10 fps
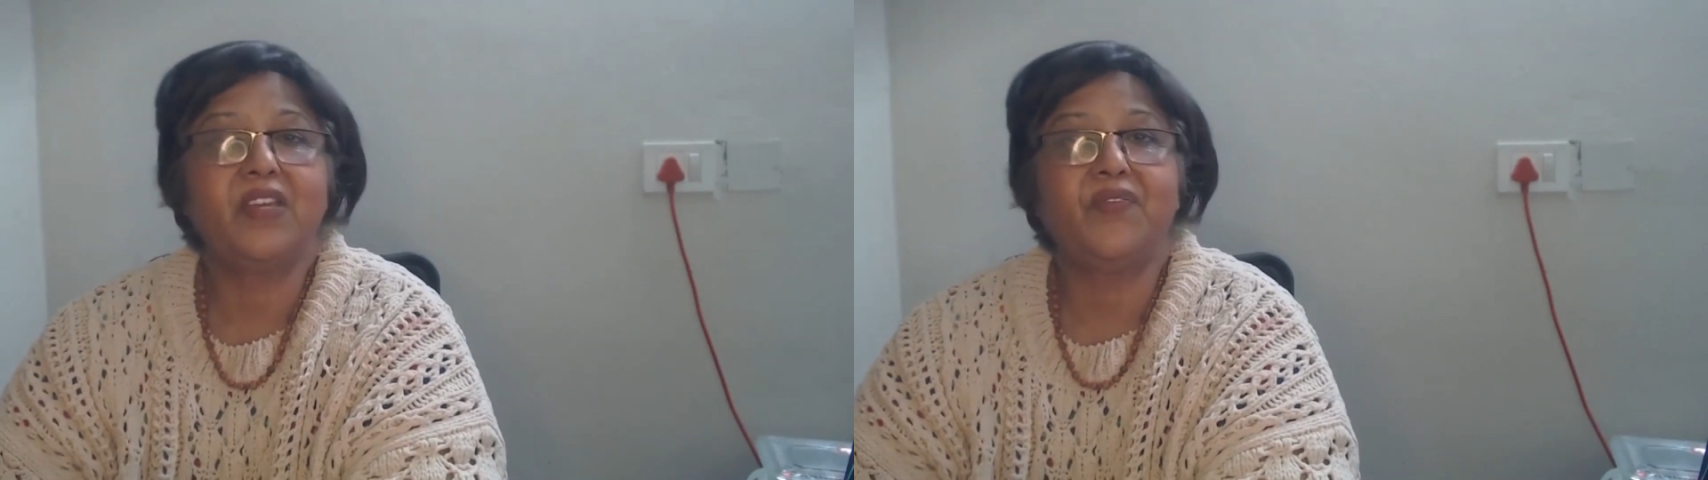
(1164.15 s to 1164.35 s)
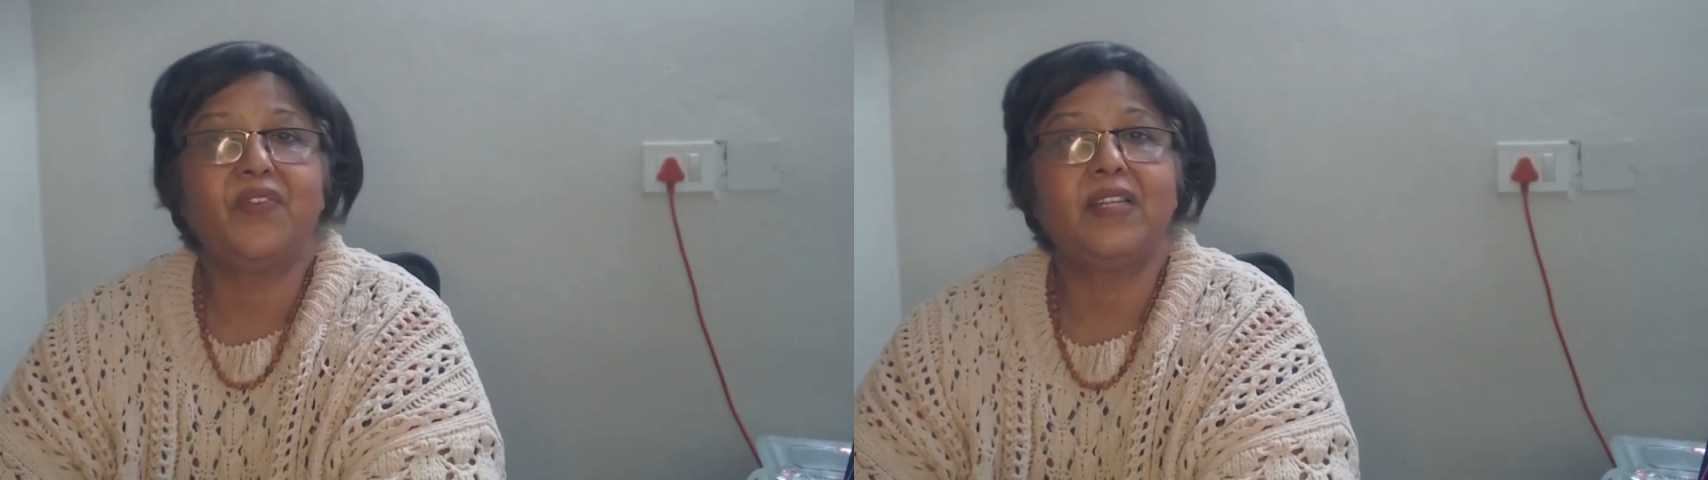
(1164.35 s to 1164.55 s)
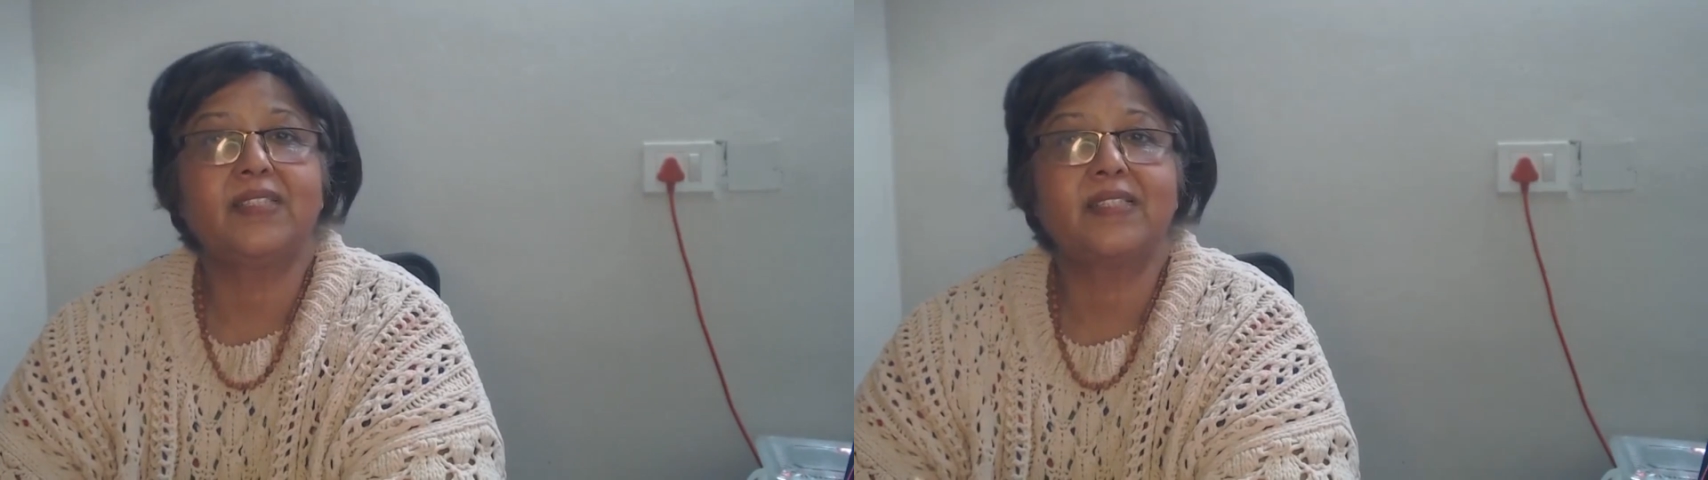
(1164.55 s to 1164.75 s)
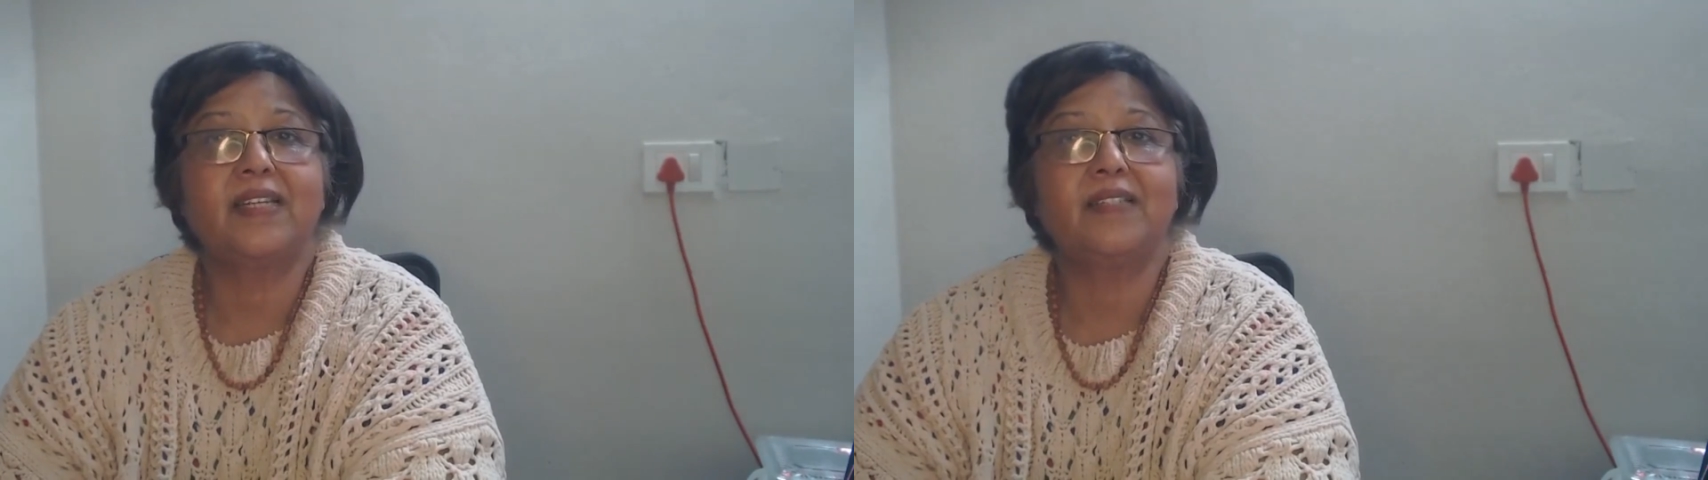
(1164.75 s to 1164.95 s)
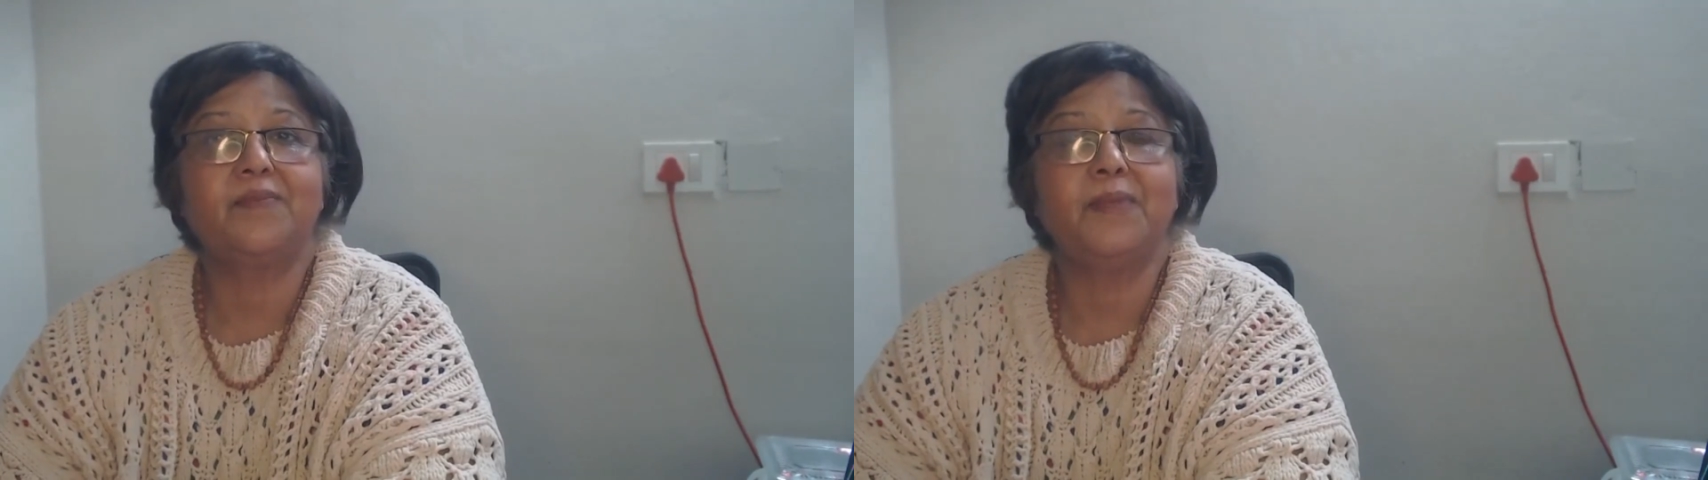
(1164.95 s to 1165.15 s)
you for
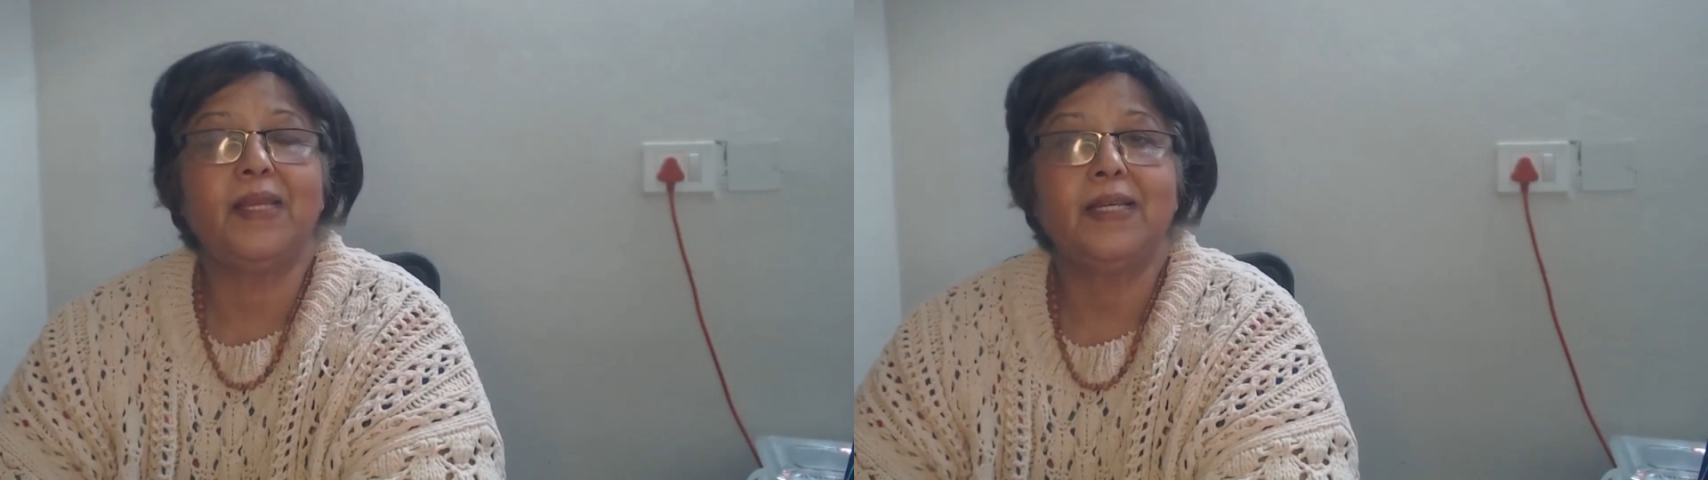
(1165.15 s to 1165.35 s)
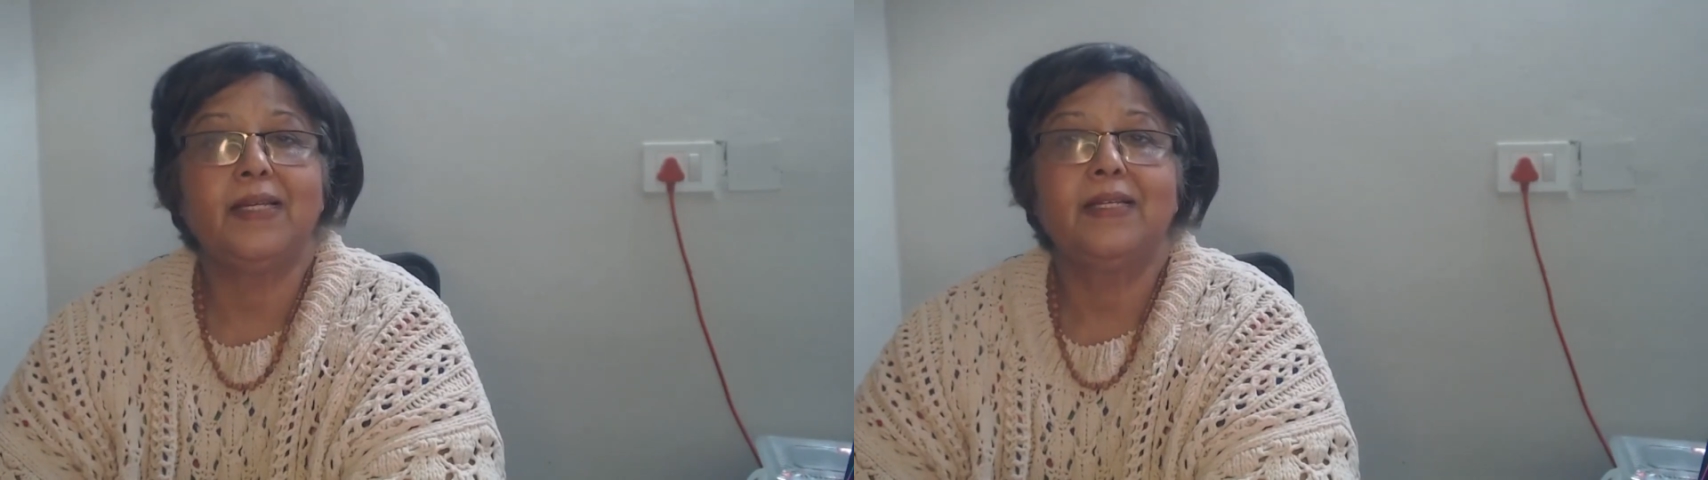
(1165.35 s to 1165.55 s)
listening to me.